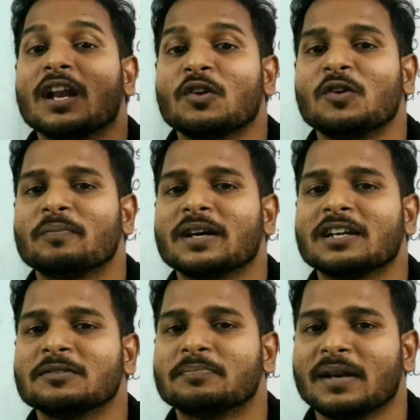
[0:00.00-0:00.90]
one lone
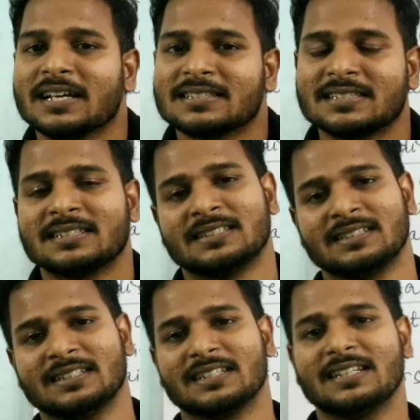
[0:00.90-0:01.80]
pair is
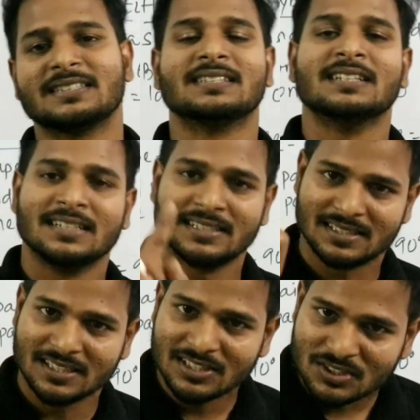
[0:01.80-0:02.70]
placed, that is
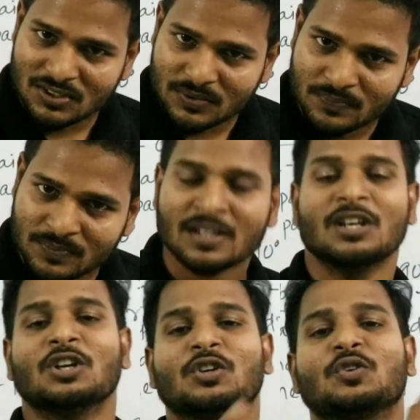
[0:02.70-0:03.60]
C-shape.
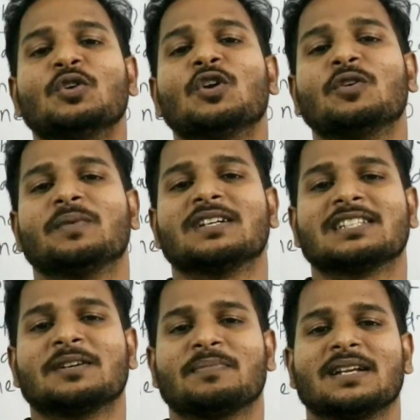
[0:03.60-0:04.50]
Two lone
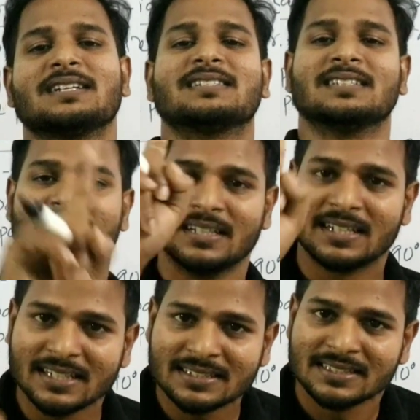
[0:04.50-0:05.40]
pairs are placed,
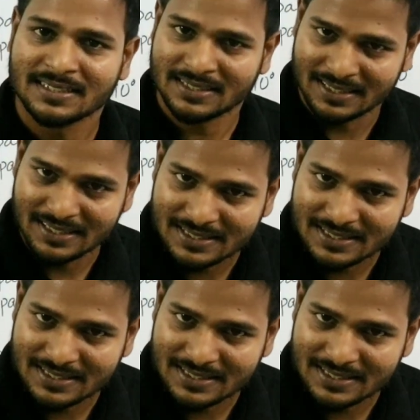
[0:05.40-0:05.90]
that is